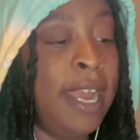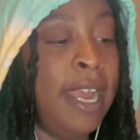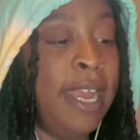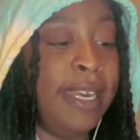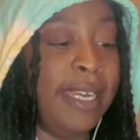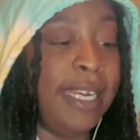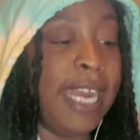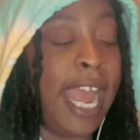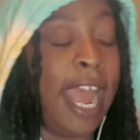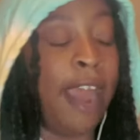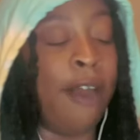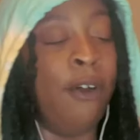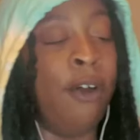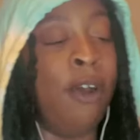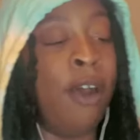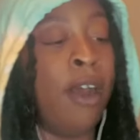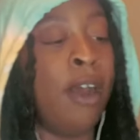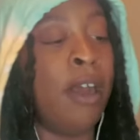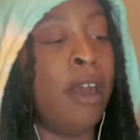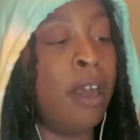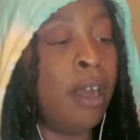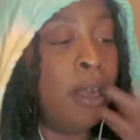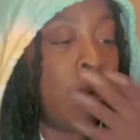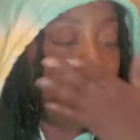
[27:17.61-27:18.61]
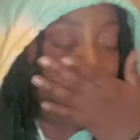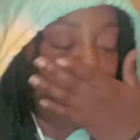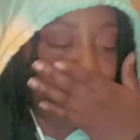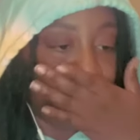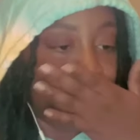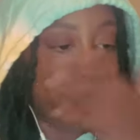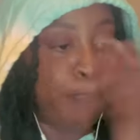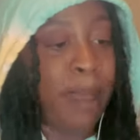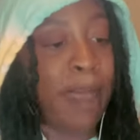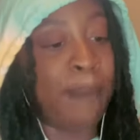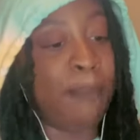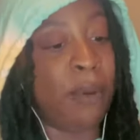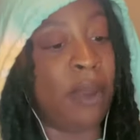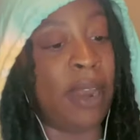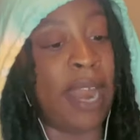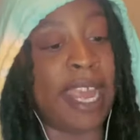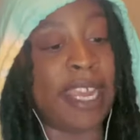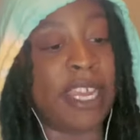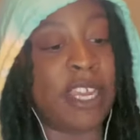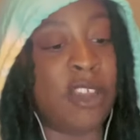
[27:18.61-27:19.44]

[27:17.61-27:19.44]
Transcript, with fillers: Now, people like